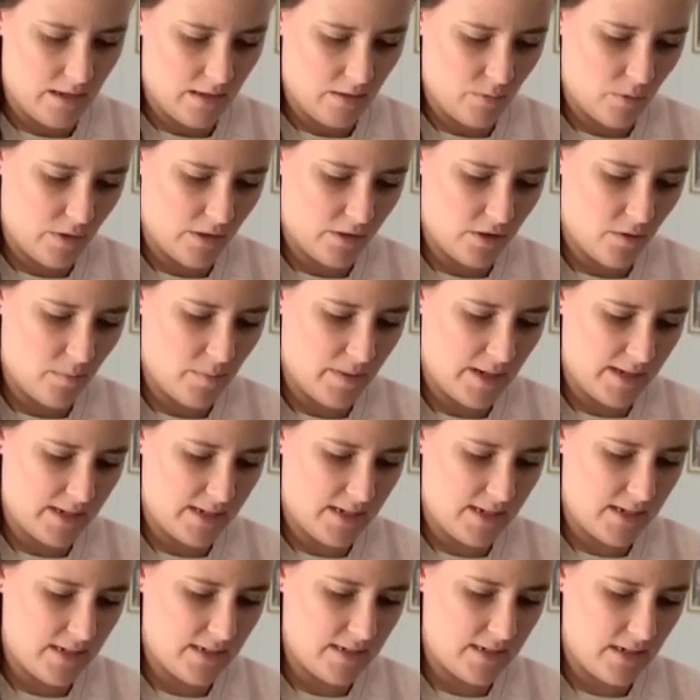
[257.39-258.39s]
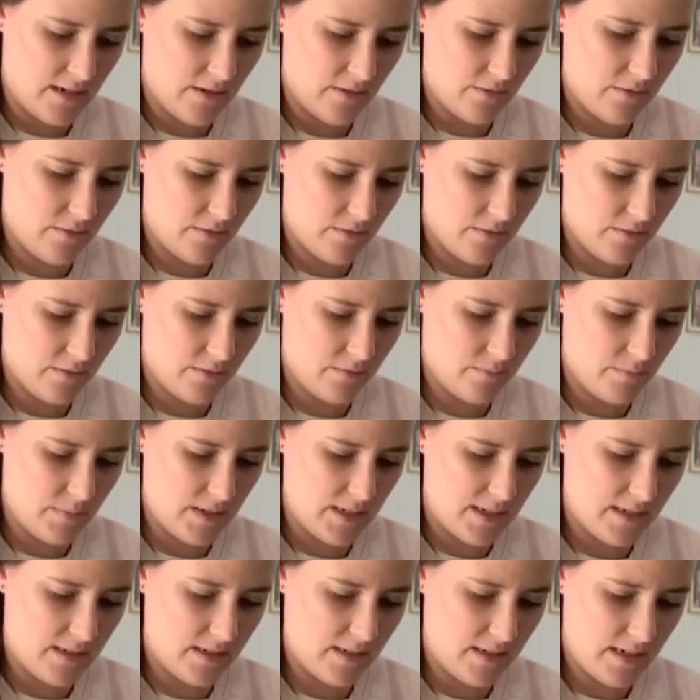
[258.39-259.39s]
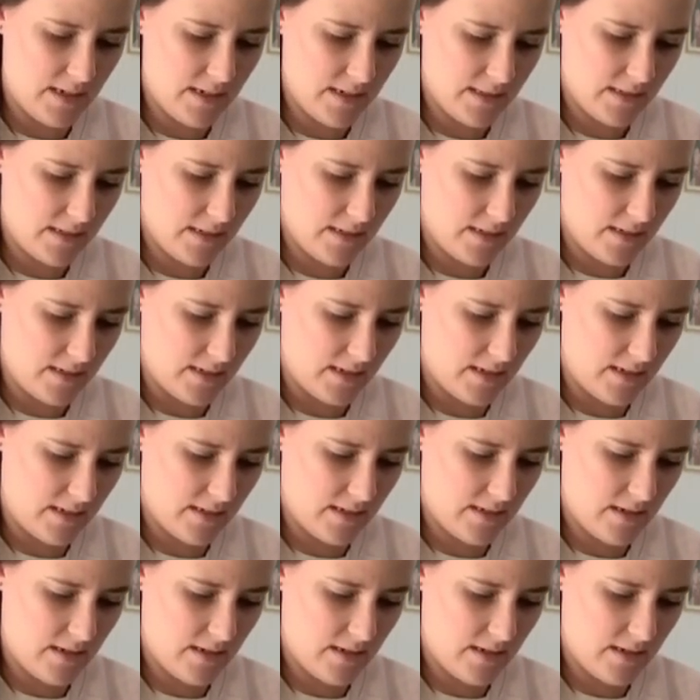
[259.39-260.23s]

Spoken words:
while you're packing it down. Make it nice and tight.